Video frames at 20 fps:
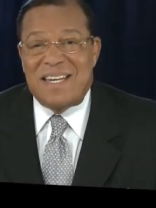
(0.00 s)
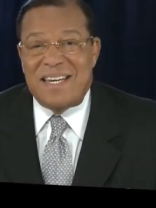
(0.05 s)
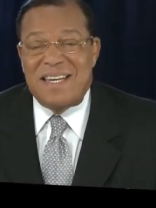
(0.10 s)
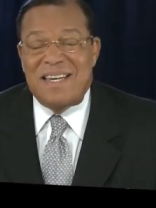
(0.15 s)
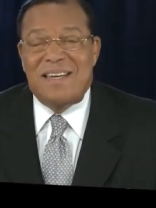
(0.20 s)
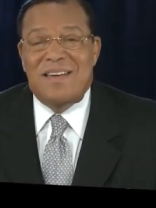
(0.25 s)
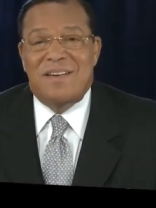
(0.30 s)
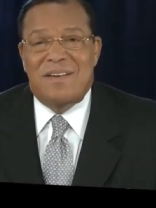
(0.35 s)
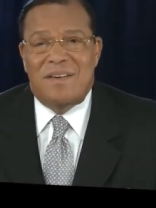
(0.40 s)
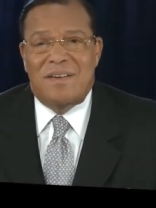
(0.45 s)

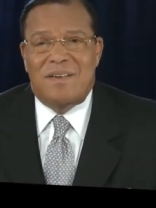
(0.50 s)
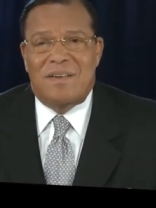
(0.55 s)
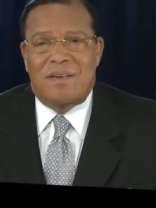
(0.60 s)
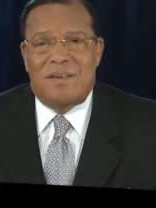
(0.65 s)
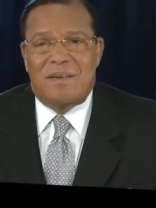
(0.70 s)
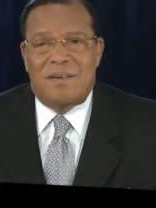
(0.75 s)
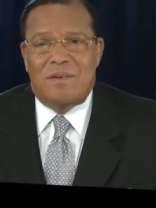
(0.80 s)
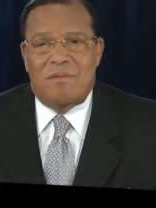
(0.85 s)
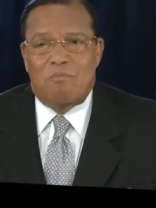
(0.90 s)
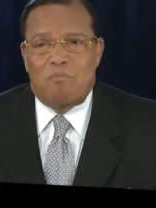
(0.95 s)
D,
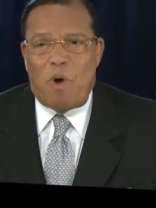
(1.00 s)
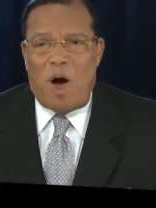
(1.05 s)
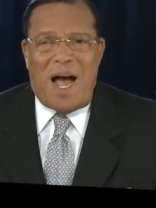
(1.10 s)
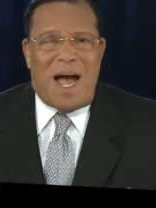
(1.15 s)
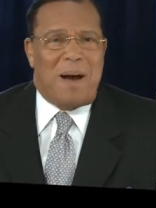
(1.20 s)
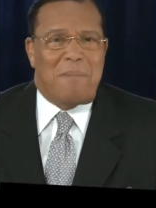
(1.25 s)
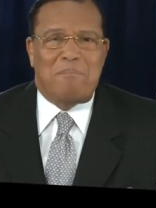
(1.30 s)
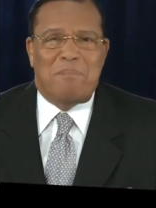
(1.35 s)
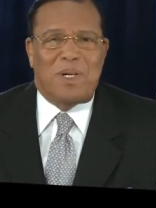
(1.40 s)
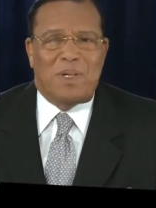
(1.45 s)

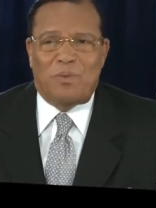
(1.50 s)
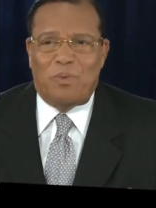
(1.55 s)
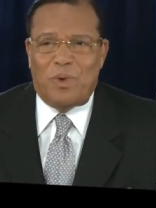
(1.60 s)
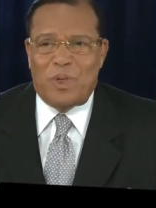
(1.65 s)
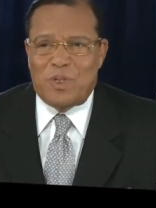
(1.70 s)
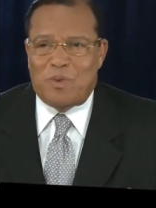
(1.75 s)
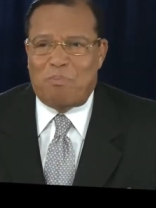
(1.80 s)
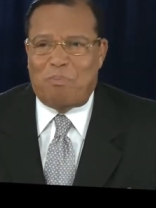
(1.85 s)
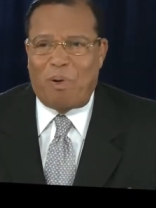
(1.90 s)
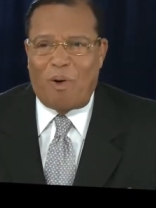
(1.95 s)
Muhammad
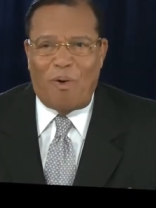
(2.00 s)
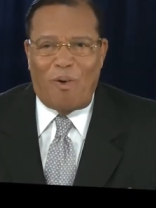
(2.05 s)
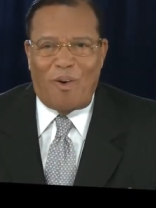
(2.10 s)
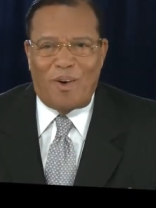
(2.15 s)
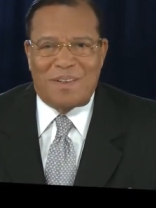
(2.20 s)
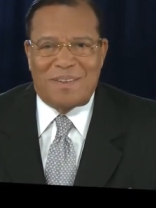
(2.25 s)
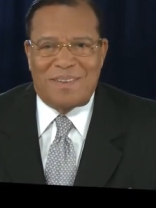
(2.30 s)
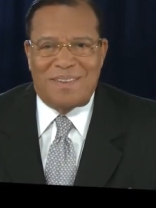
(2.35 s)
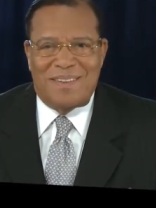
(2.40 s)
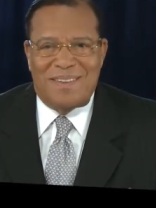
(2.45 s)
was
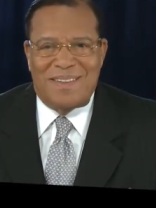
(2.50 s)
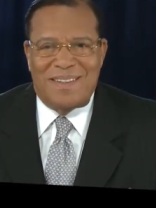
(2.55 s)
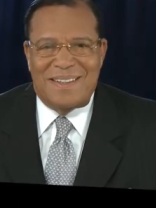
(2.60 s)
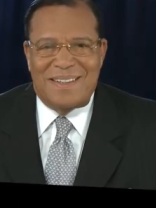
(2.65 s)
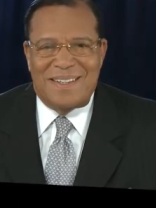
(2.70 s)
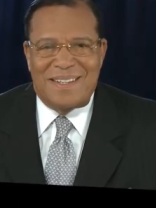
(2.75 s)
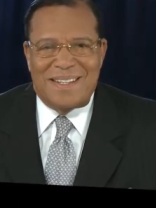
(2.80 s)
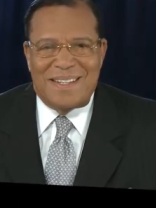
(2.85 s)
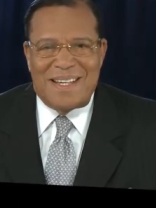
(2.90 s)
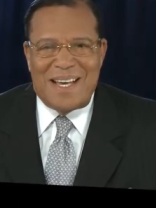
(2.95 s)
born.
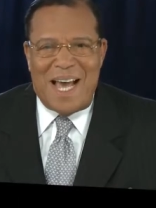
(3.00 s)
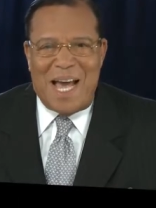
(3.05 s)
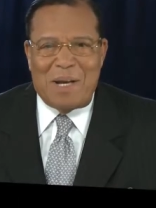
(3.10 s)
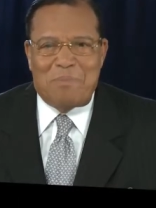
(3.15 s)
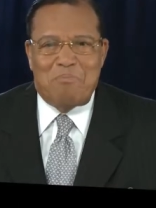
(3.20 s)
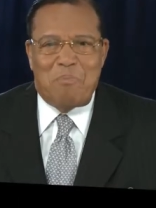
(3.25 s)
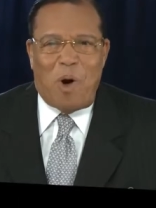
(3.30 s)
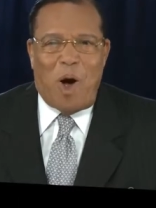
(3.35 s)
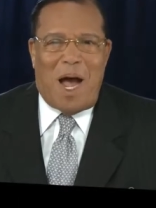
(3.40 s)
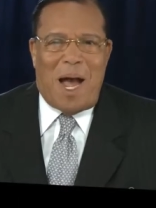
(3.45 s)

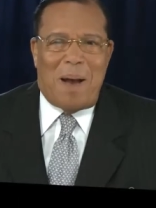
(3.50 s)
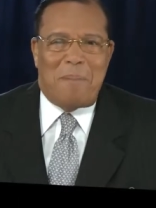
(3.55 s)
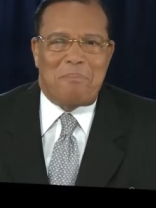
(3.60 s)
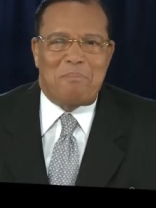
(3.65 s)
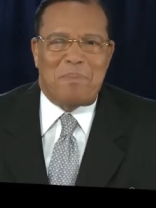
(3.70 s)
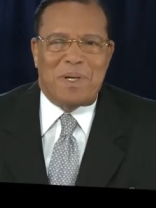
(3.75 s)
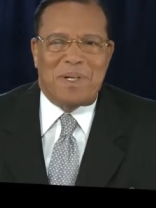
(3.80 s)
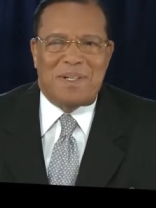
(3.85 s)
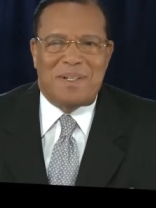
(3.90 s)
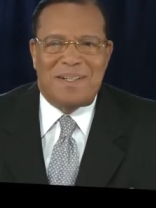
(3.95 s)
And
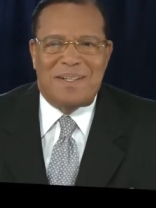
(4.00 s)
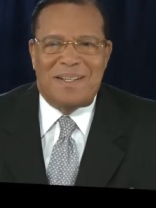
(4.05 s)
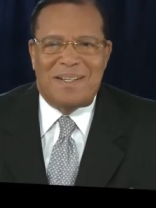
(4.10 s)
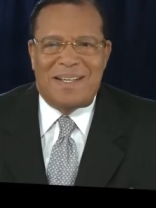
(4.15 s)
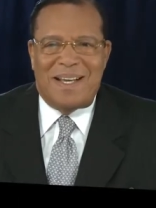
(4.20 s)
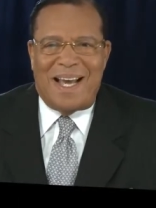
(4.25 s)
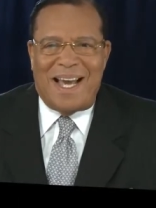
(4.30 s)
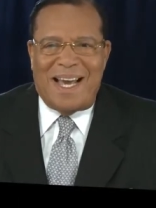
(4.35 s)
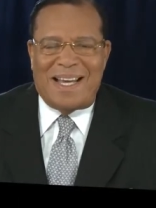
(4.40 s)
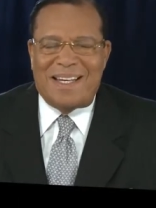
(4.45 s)
Muhammad
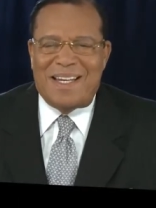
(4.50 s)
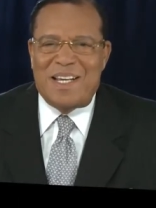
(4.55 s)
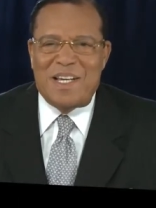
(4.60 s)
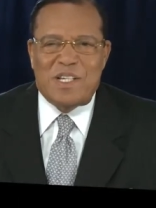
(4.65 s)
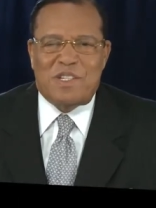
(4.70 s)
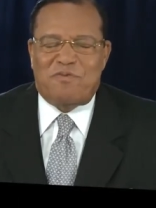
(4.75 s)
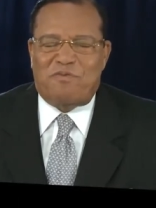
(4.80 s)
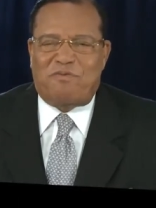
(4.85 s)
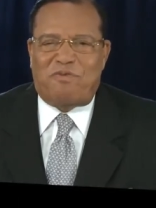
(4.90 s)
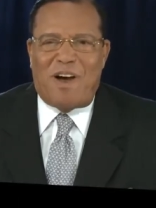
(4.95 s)
and
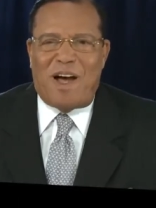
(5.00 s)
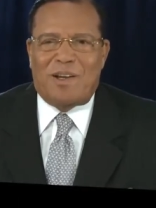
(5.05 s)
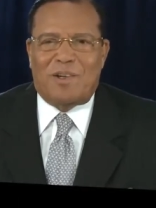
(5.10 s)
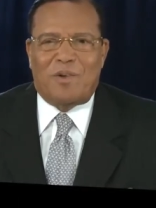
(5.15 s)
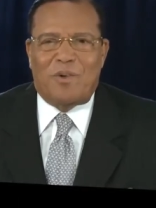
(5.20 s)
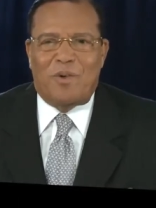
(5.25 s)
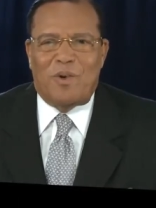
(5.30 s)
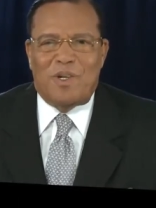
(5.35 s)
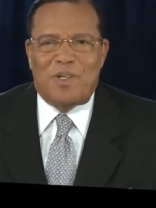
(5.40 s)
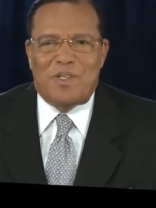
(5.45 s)
his
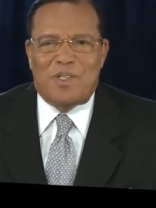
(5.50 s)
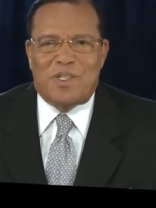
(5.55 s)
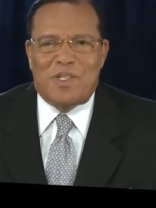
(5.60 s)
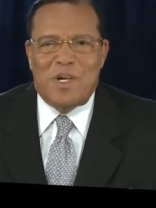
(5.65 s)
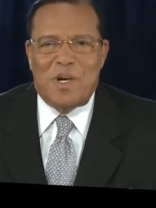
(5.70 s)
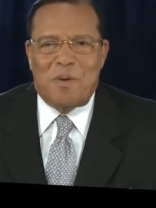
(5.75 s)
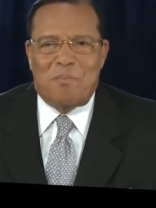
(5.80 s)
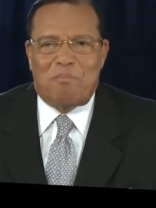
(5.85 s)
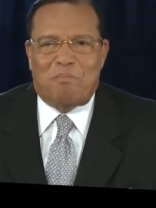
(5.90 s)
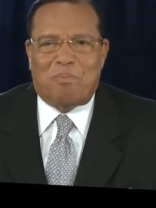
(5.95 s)

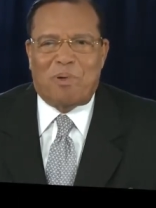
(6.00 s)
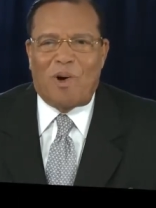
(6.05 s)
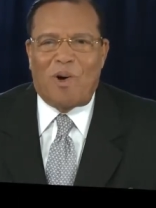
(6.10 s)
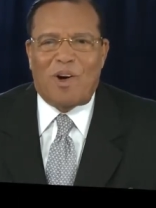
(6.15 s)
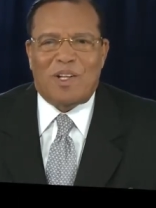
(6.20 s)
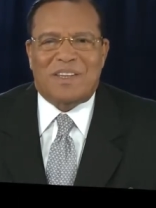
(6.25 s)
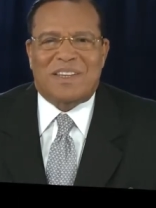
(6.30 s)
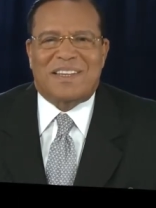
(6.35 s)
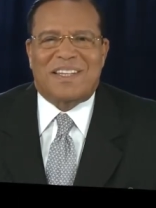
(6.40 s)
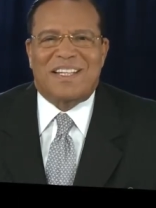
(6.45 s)
followers
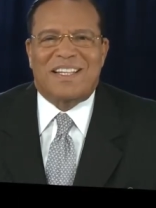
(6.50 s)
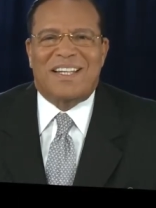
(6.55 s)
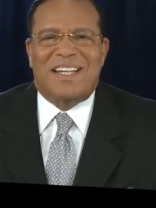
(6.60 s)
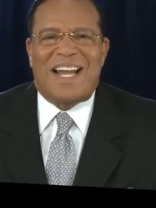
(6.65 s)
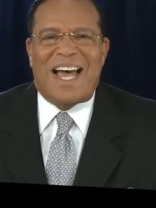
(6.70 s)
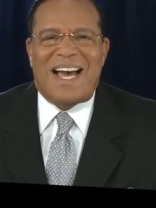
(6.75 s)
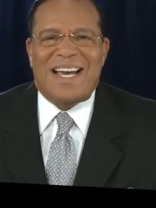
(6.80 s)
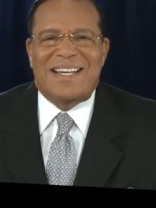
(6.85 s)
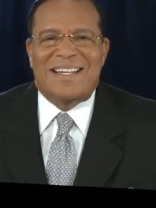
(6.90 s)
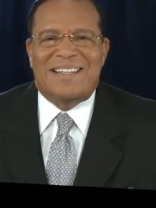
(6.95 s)
brought the
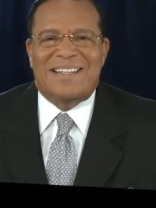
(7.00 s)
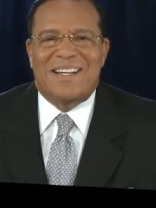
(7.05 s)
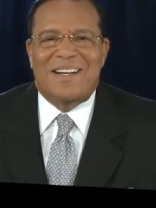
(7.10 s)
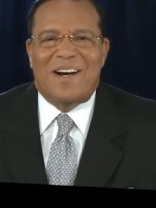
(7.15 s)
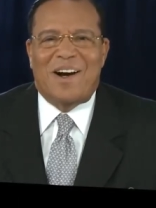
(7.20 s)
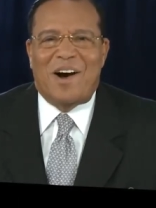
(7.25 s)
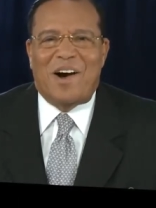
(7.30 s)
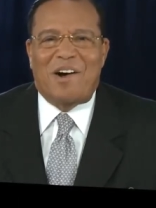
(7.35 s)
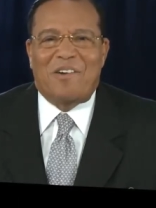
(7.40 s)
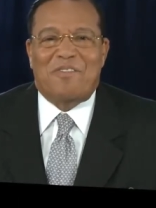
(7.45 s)
light
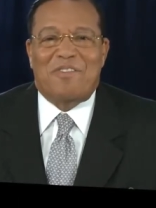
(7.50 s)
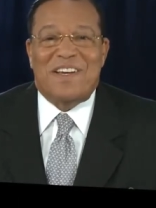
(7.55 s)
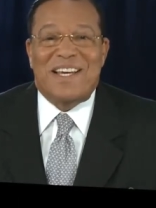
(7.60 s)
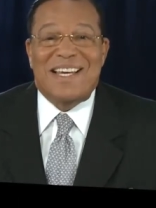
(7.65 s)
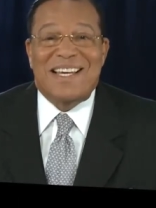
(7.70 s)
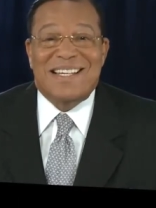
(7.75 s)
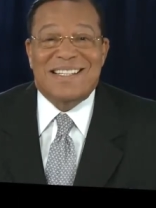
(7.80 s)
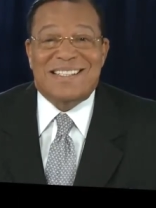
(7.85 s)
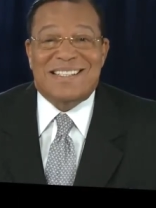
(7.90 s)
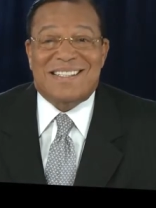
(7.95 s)

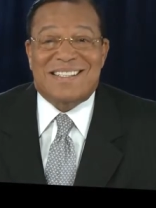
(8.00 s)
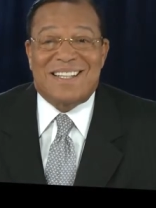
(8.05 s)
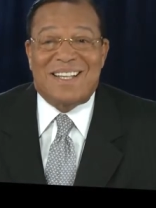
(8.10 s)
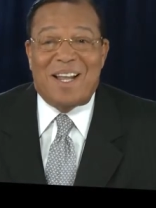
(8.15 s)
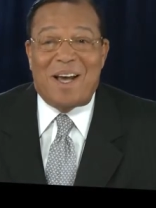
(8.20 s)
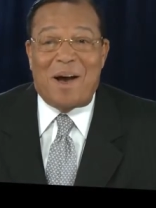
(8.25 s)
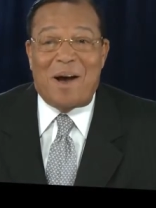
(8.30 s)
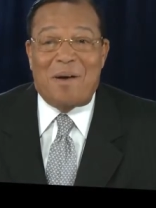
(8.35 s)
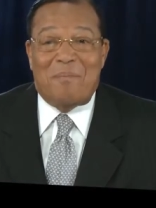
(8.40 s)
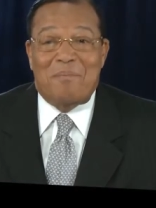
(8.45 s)
of
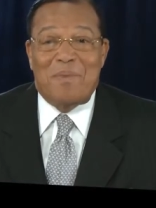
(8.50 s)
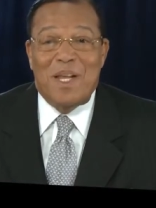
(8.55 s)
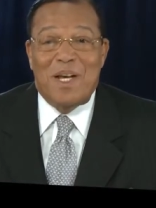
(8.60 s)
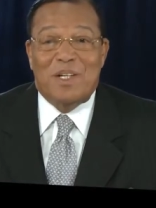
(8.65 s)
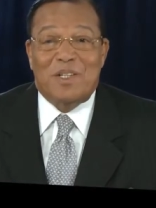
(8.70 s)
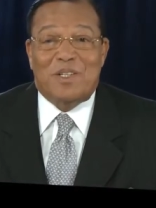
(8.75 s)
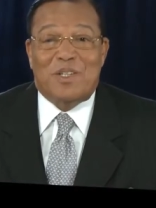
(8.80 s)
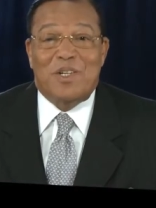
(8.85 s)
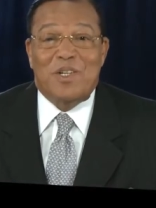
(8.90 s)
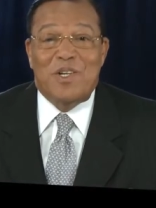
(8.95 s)
Islam
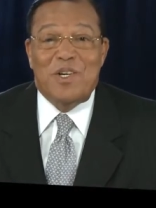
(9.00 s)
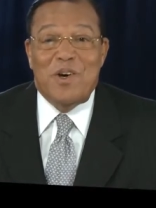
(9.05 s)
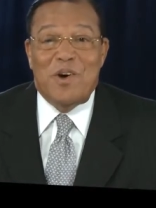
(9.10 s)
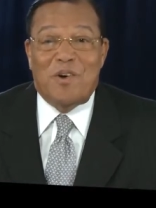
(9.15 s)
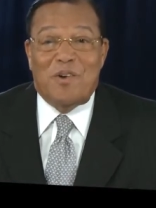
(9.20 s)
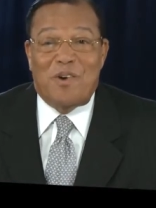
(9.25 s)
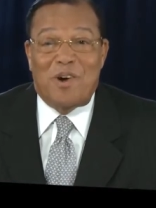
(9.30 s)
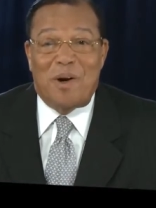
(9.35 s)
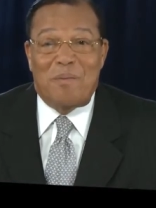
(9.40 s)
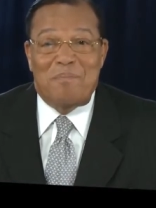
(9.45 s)
to
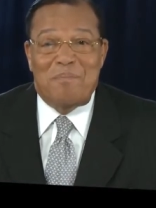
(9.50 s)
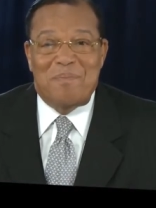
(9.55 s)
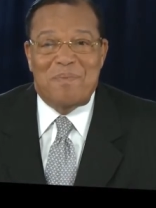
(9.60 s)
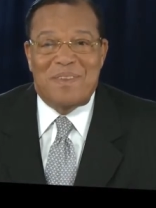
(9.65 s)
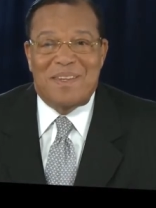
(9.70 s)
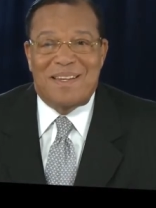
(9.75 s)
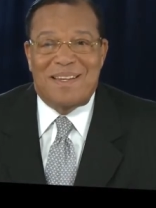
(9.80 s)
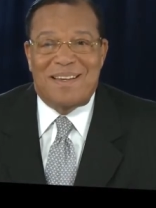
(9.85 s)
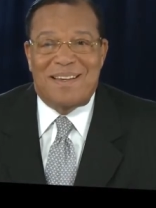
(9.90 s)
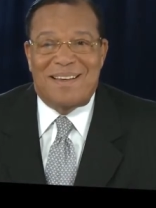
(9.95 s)

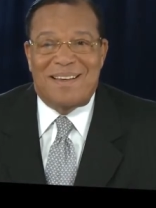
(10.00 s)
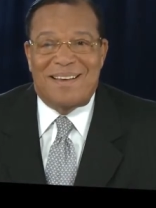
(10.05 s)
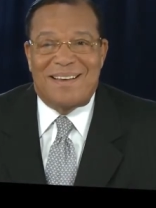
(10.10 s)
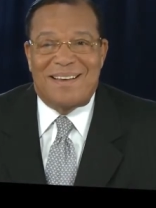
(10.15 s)
Europe.